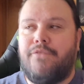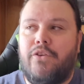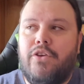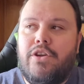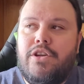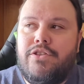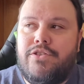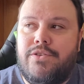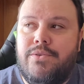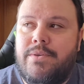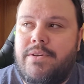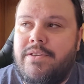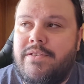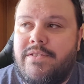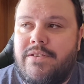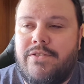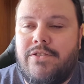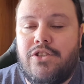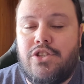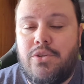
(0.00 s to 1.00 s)
referring to
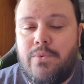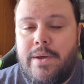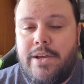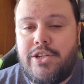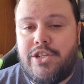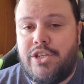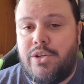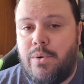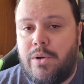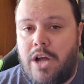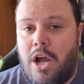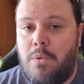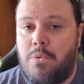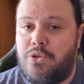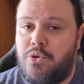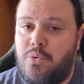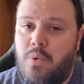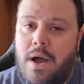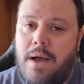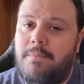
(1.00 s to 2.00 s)
is the situation going on
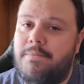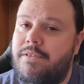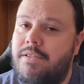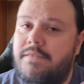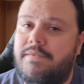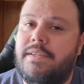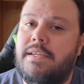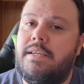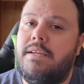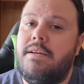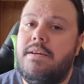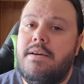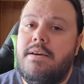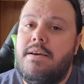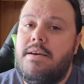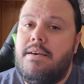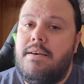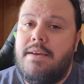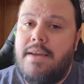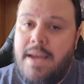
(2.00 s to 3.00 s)
with QuantumTV
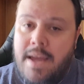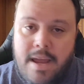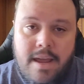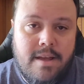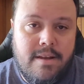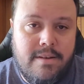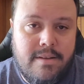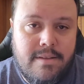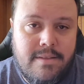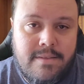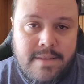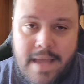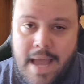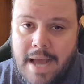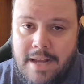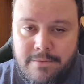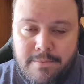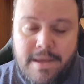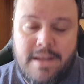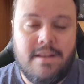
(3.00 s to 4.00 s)
and the
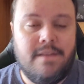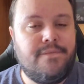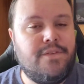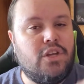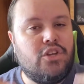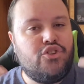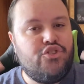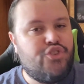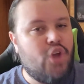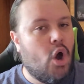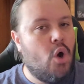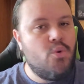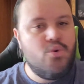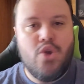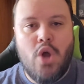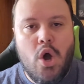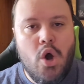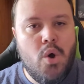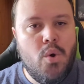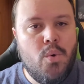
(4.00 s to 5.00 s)
Ackman. If you
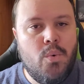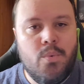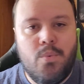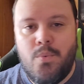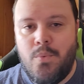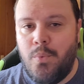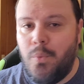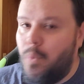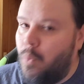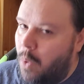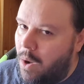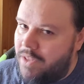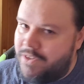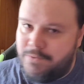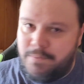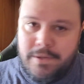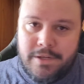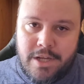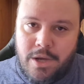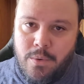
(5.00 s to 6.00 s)
don't know
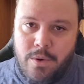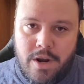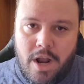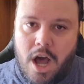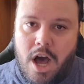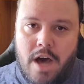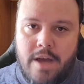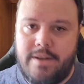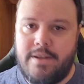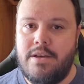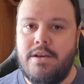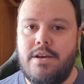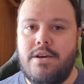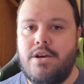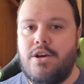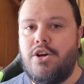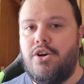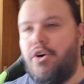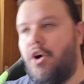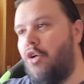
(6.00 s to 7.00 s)
what's been going on
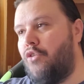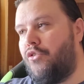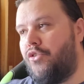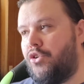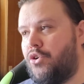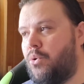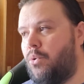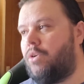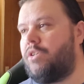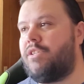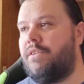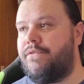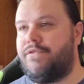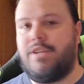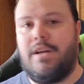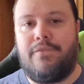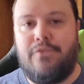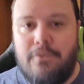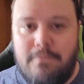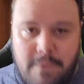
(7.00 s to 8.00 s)
over the course of
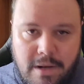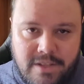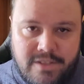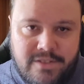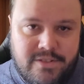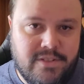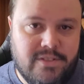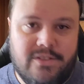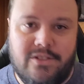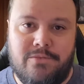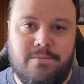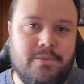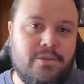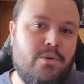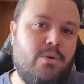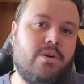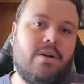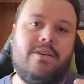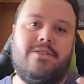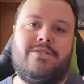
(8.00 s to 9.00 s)
several months, this has been
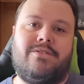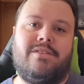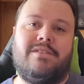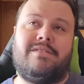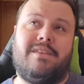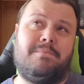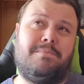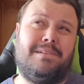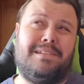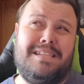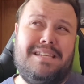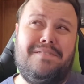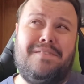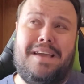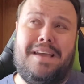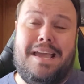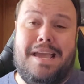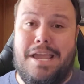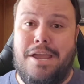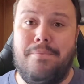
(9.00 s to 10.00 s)
going on since, I
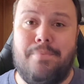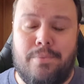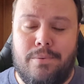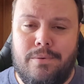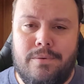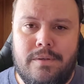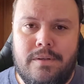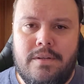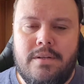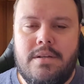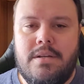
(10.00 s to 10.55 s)
believe, April.